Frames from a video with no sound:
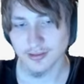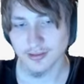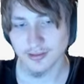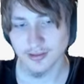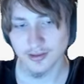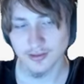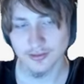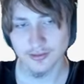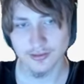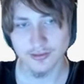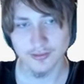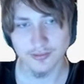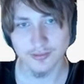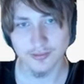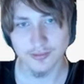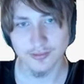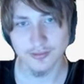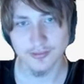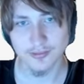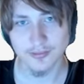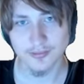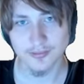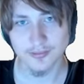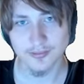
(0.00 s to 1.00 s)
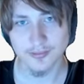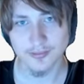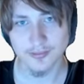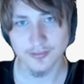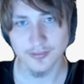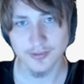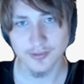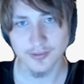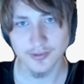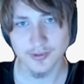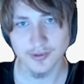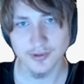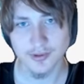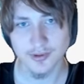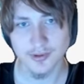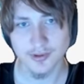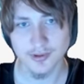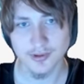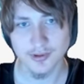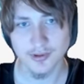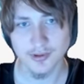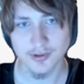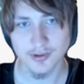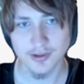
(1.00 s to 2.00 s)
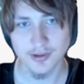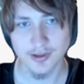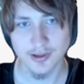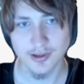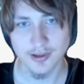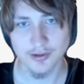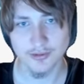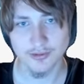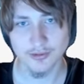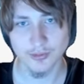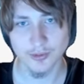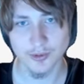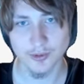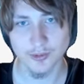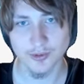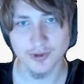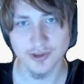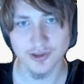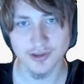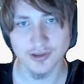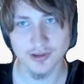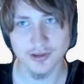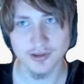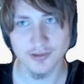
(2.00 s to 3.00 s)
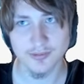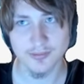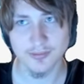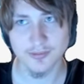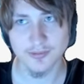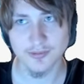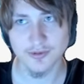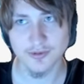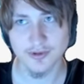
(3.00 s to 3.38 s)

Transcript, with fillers: That's cool. I used to work with a